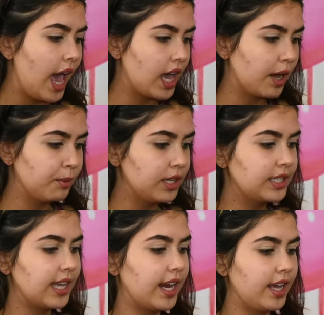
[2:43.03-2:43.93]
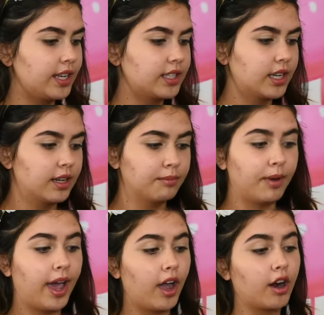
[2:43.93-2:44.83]
And I'm going to set it,
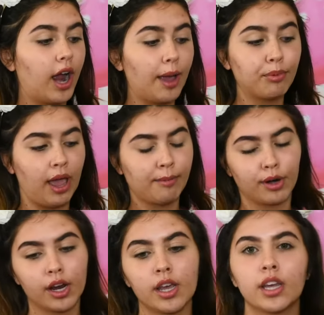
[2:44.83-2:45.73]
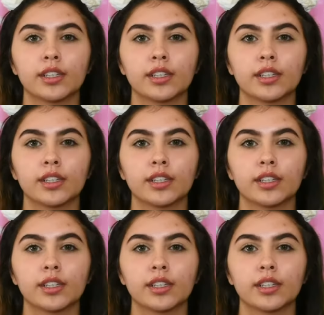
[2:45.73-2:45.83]
my our eye primer,